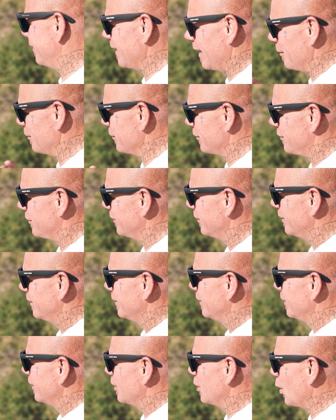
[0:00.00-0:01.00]
That was
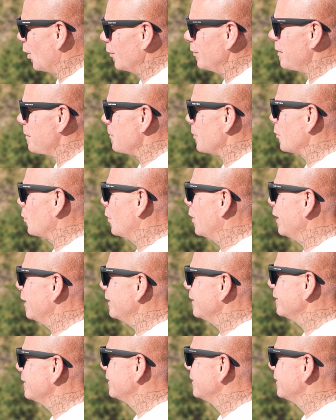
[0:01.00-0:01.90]
goal number 1.